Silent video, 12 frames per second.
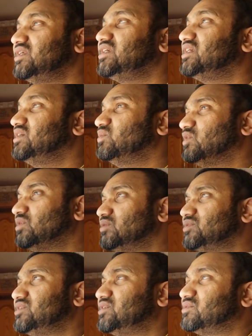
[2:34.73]
it
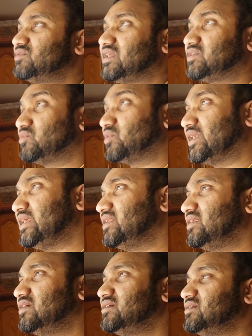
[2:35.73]
will, you know, like
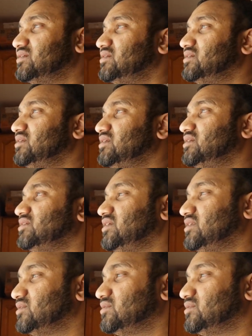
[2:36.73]
rain, you know?